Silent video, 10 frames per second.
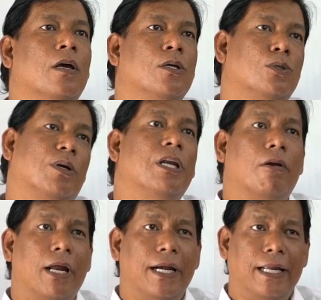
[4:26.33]
So in
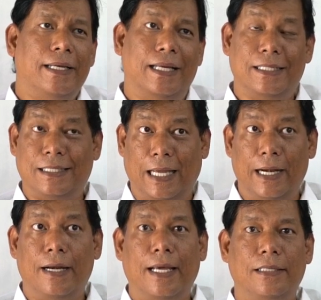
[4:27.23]
order that there is
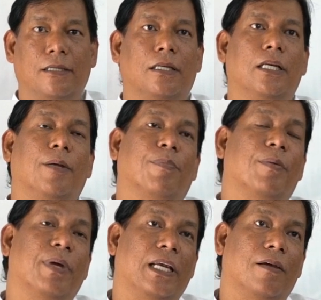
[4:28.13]
standardization in
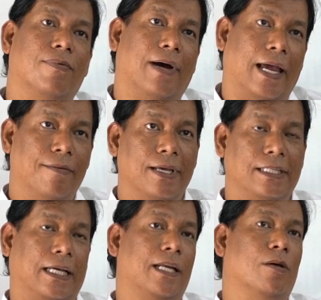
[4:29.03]
implementing
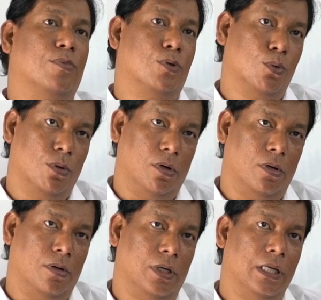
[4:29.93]
5S kind of tool,
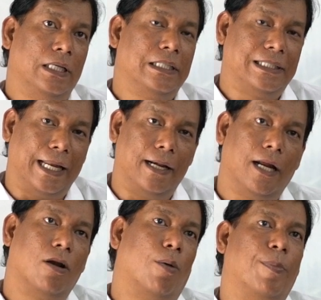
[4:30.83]

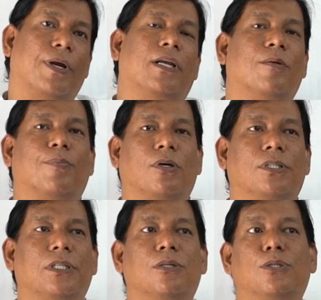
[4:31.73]
standard operating
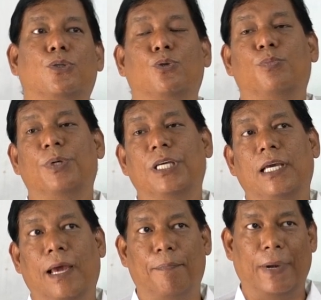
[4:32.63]
procedures should be
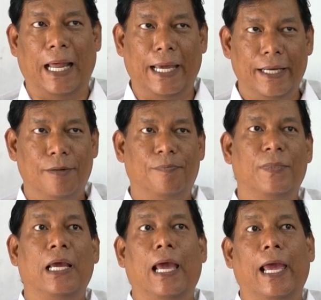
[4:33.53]
applied,
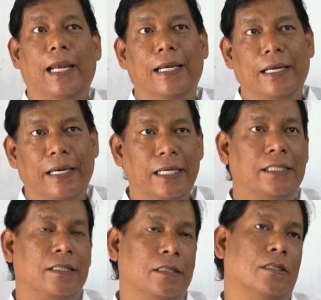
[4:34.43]
and
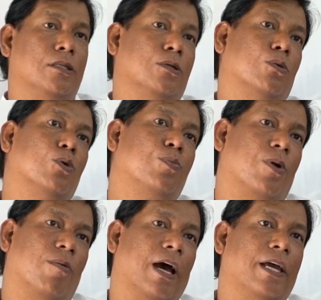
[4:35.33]
this would
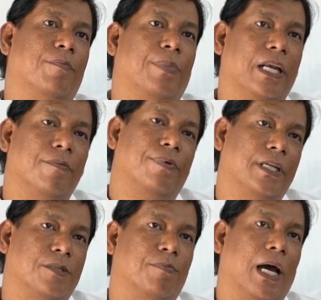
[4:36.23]
provide
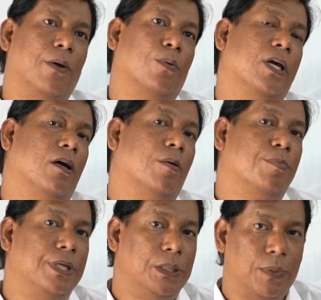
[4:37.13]
benefits by way of
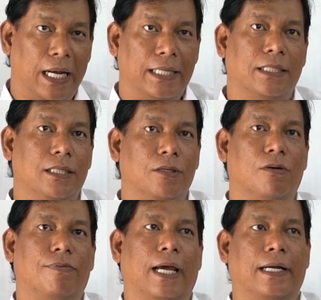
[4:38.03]
visualizing your
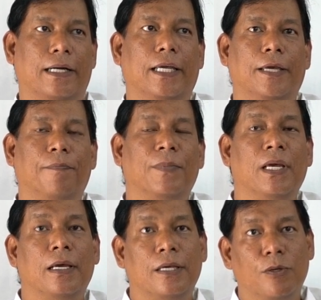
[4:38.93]
factory,
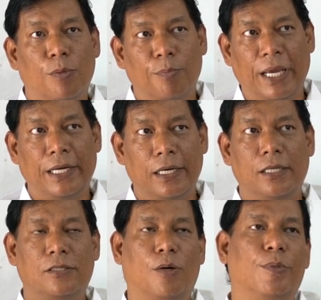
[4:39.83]
your
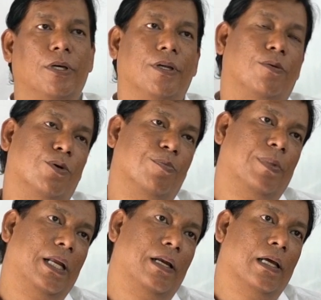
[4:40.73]
maintenance of your
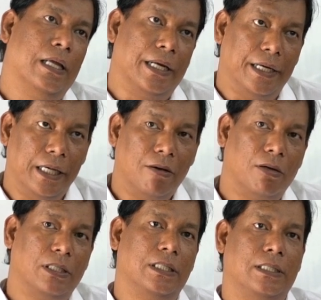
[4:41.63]
equipment,
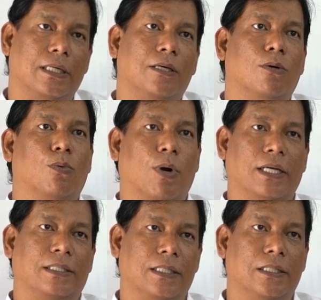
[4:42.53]
decongesting your
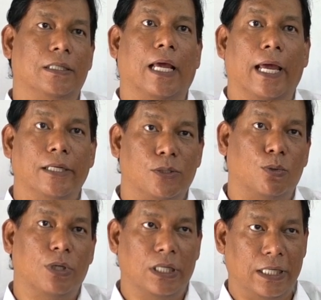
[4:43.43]
workstation and
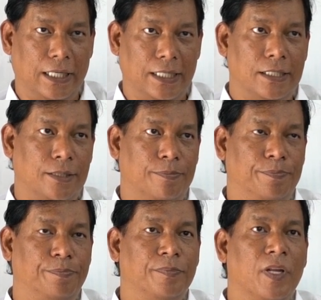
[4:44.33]
storage areas.
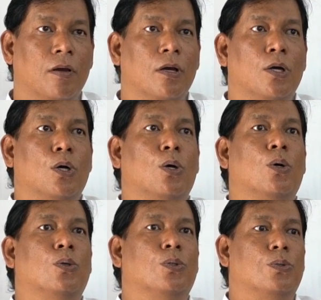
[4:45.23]

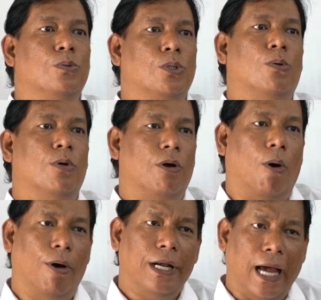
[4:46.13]
So
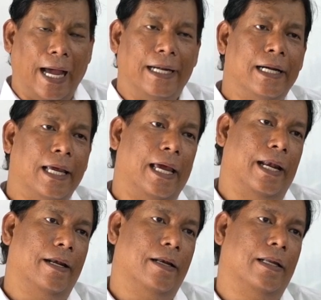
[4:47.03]
on the other hand,
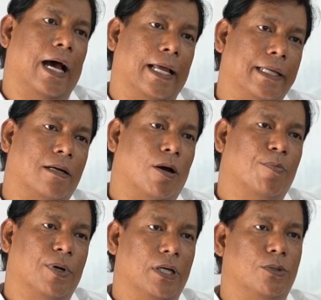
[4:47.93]
the other
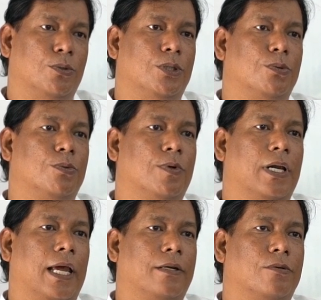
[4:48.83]
components which we would
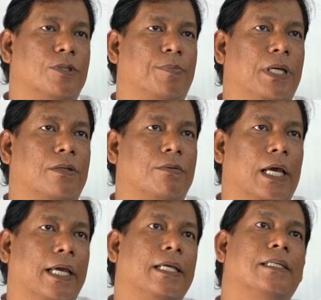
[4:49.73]
like to speak
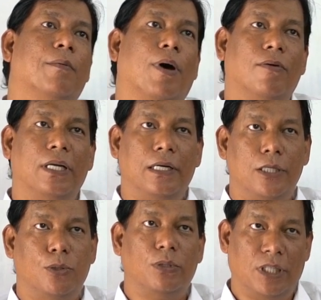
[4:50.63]
today is about the
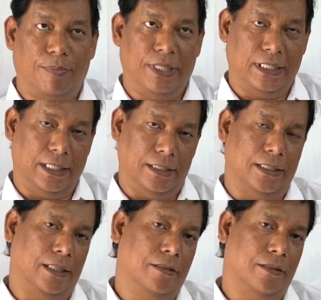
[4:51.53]
resource efficiency,